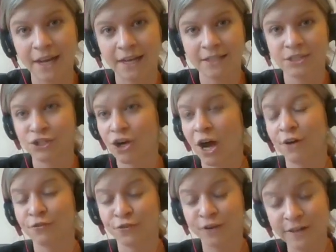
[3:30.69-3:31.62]
It's
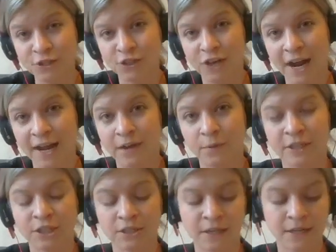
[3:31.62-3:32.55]
not freeze-dried,
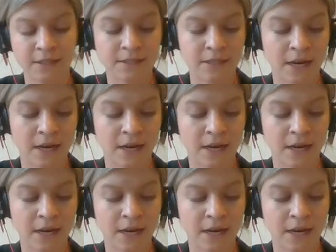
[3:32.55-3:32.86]
which is